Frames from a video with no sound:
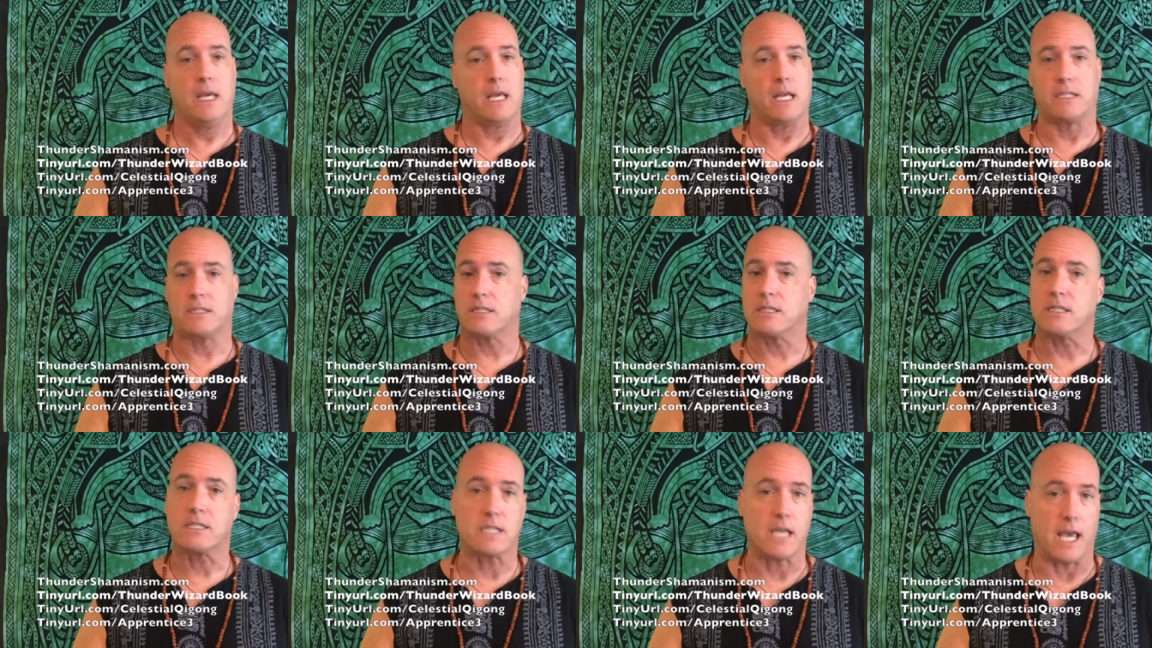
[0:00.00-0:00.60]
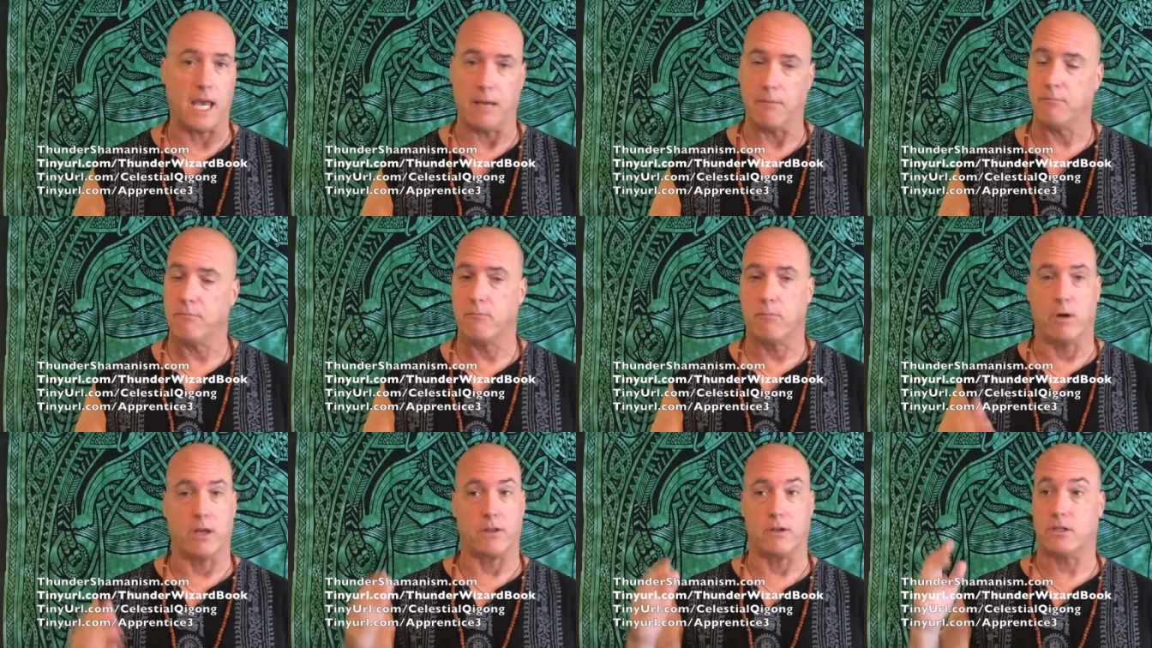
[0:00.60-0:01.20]
It's the same,
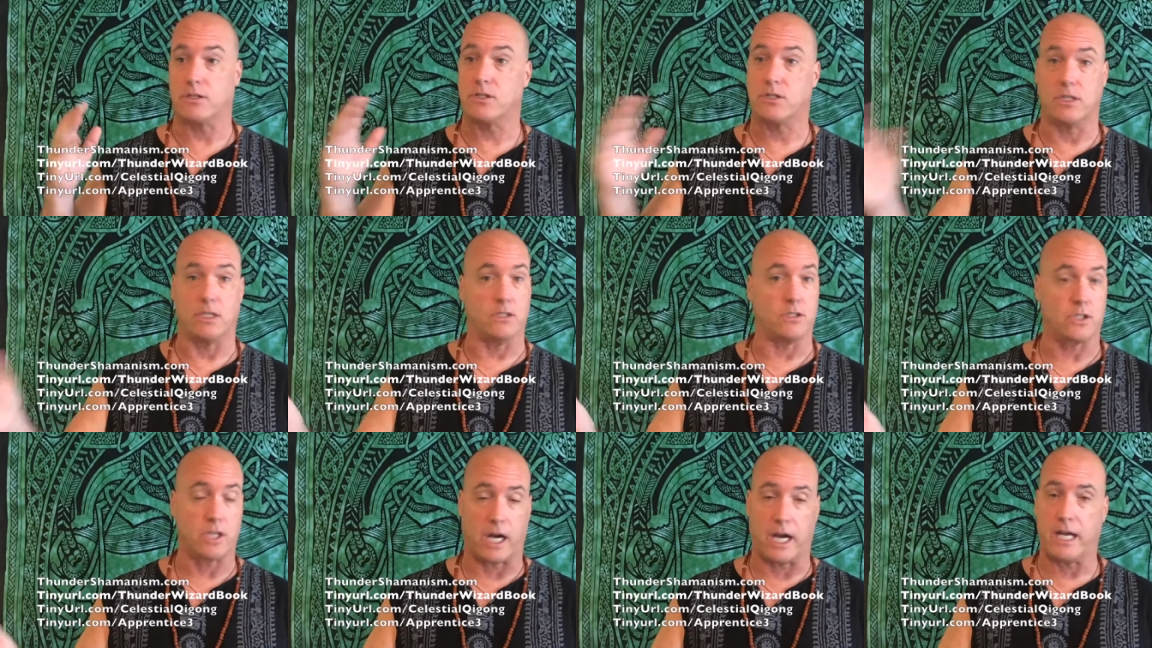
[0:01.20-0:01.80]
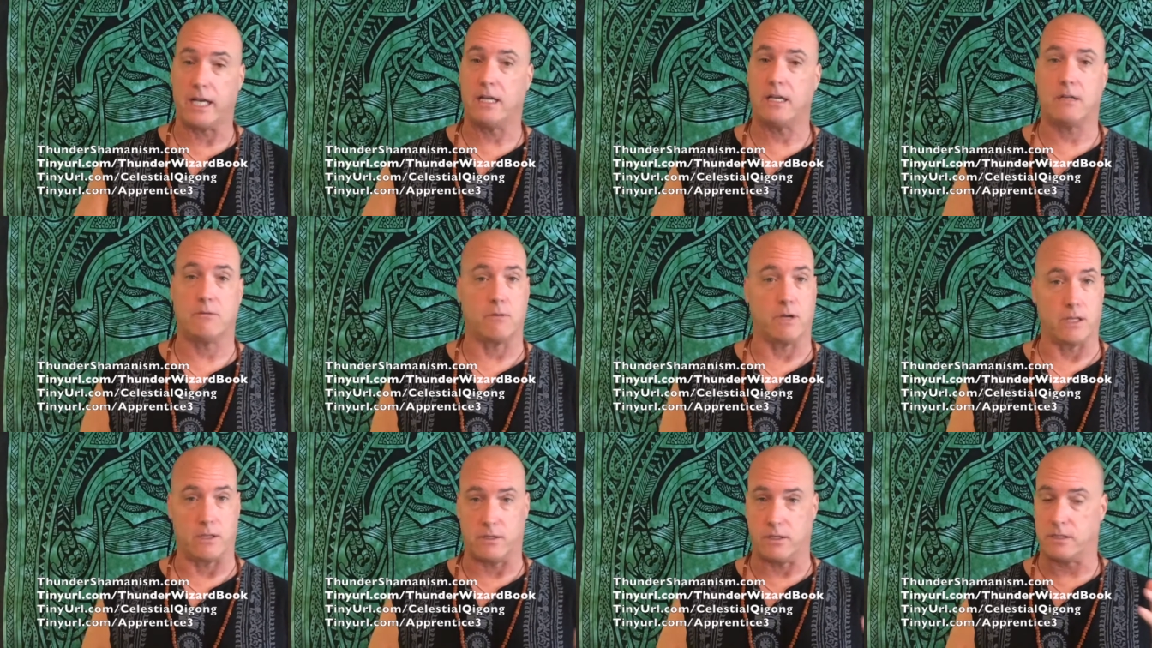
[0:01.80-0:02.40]
whether it's in China,
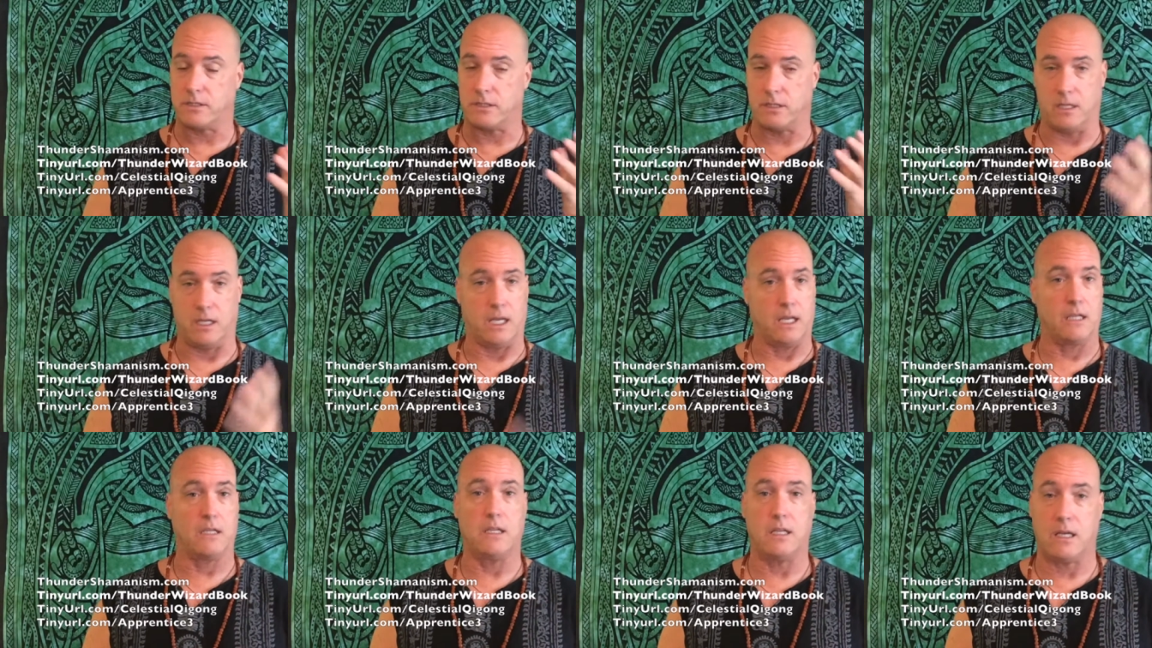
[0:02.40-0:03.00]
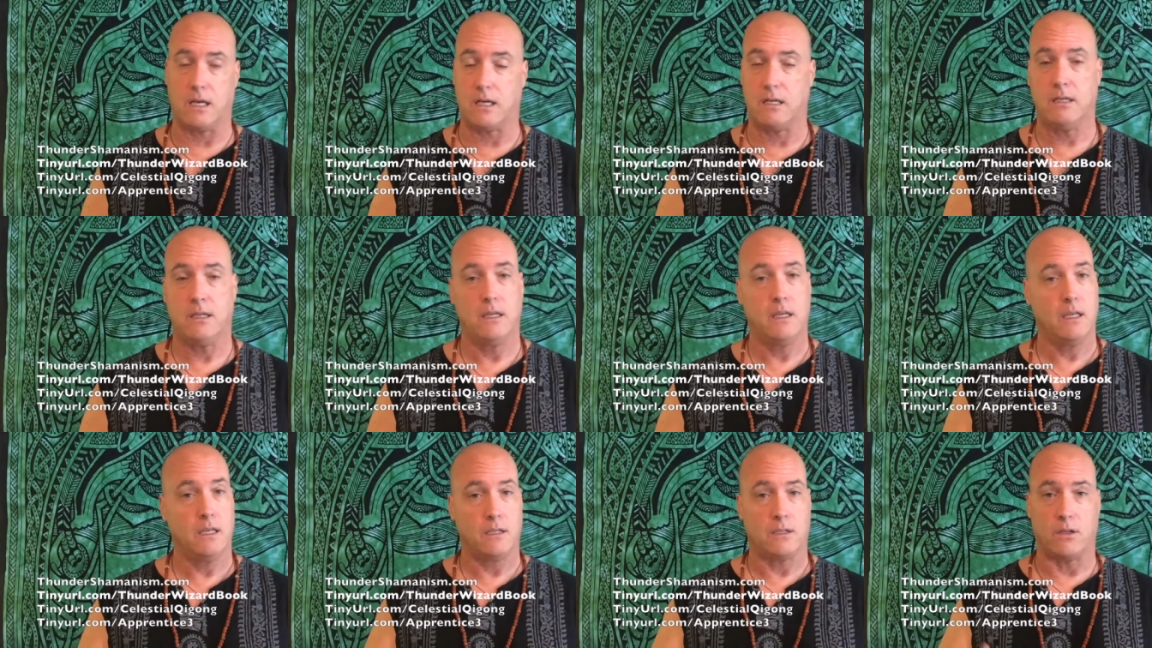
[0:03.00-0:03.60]
whether it's in India,
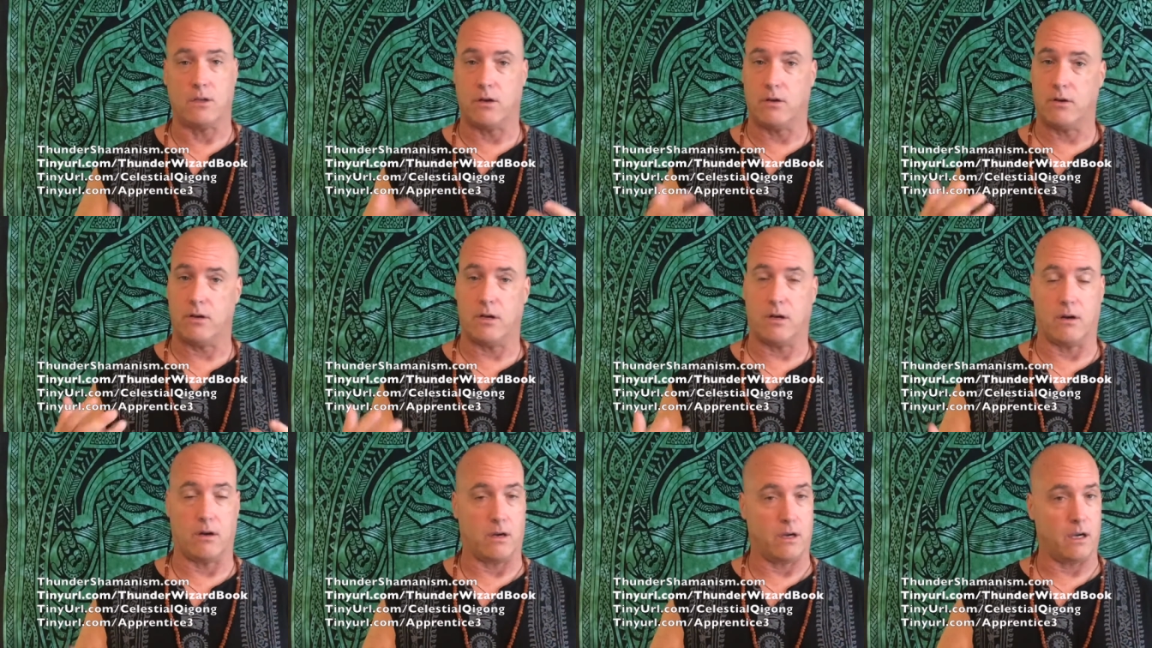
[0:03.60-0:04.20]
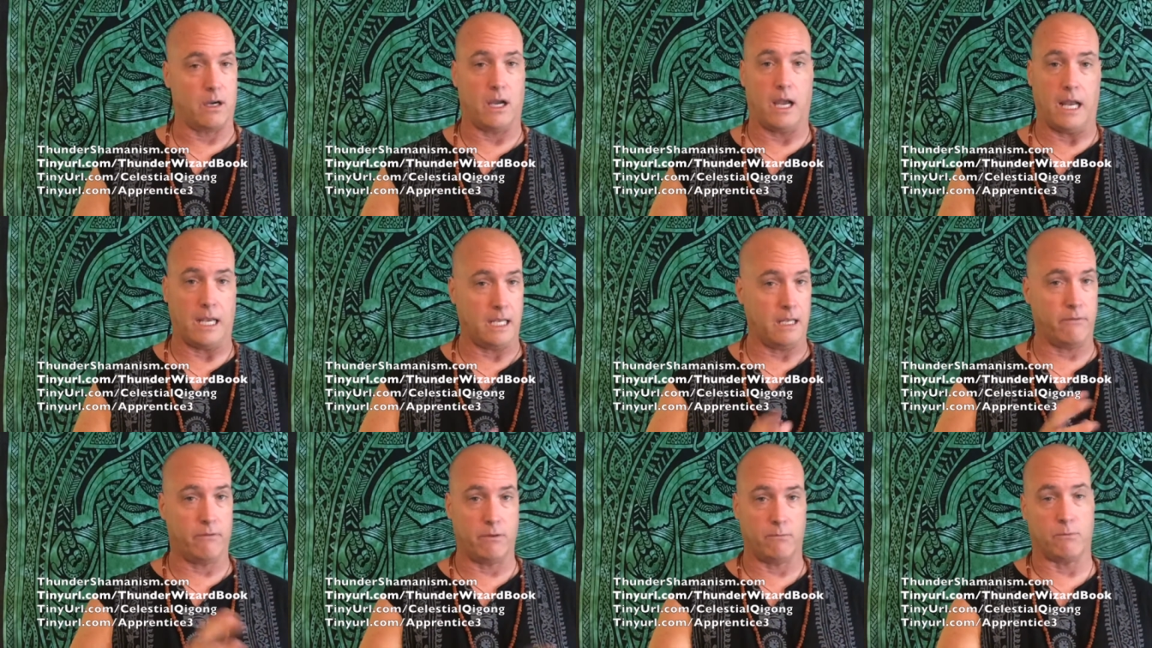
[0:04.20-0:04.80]
you know,
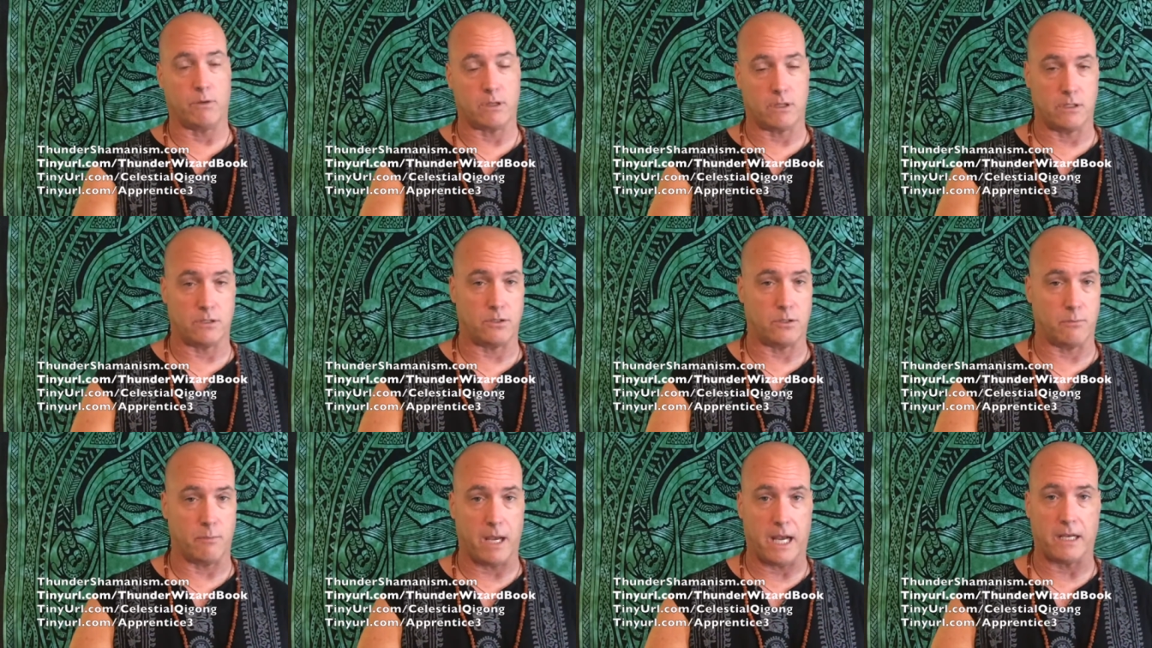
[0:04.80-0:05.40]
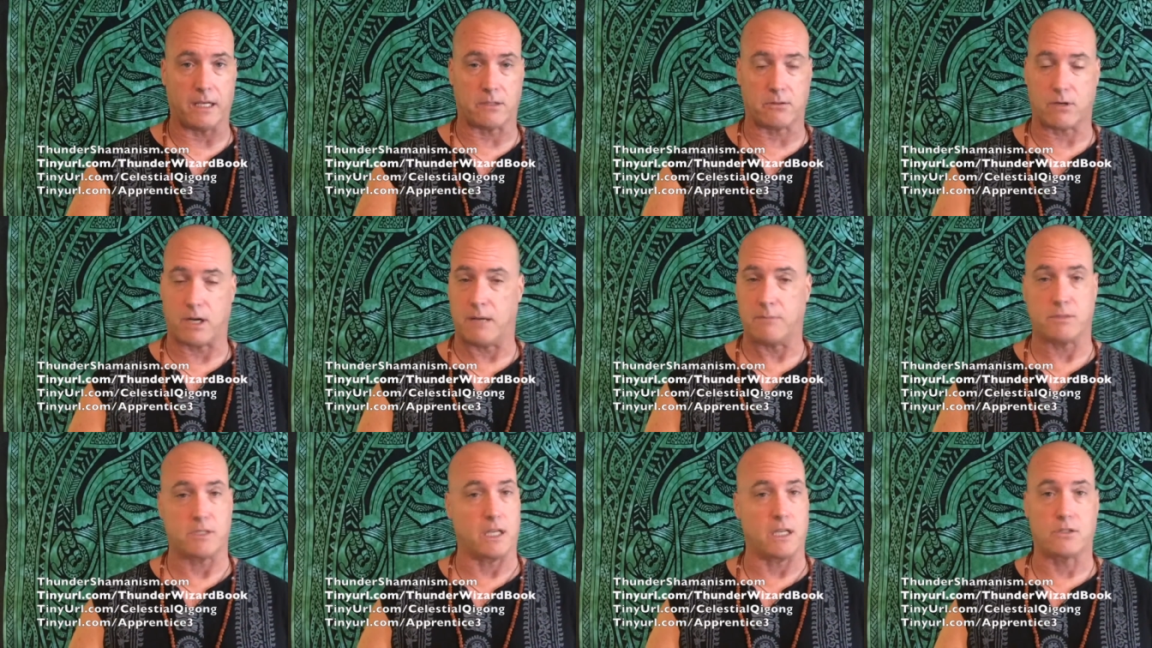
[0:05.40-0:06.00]
and even with the Germanic
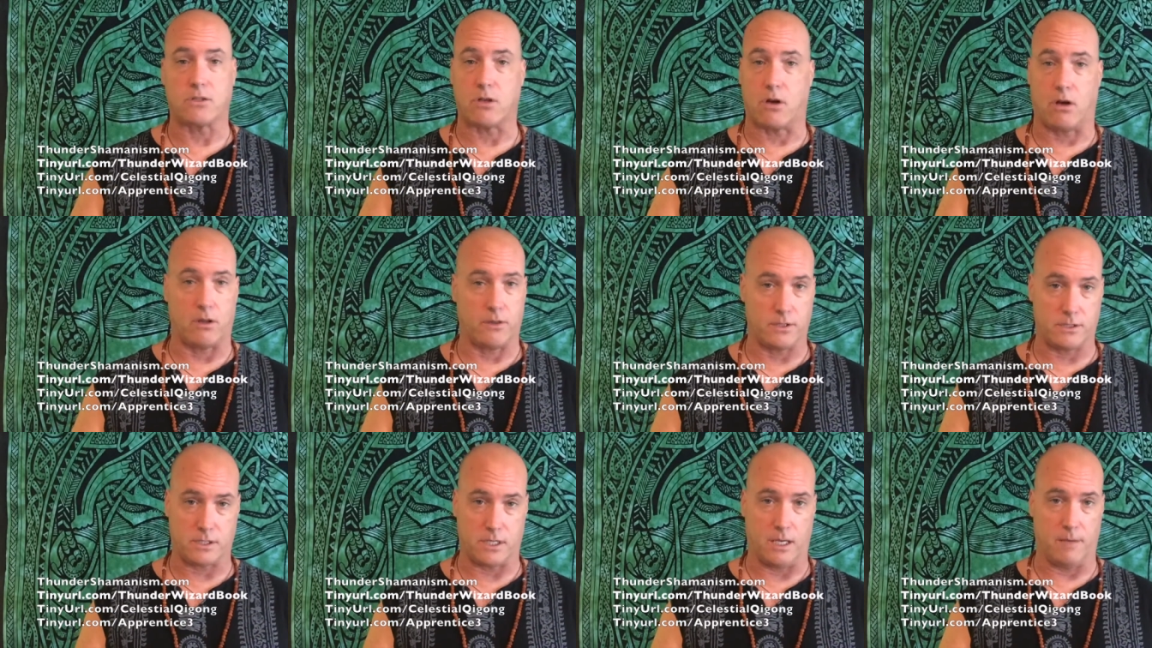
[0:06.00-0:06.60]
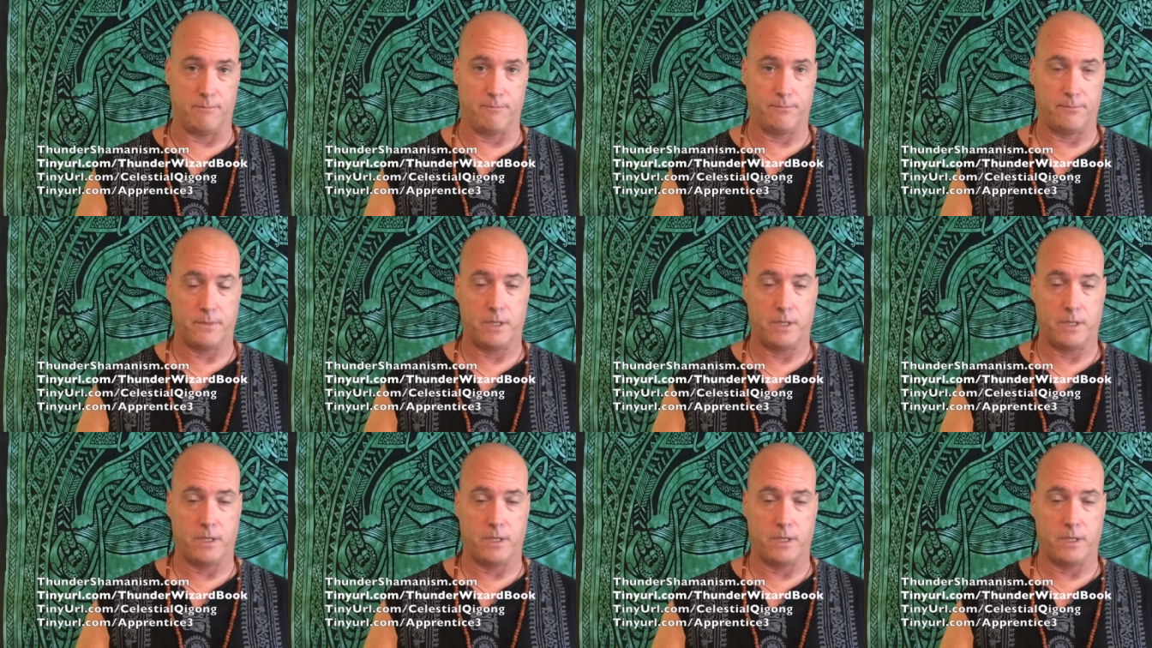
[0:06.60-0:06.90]
tribes, it's all the same.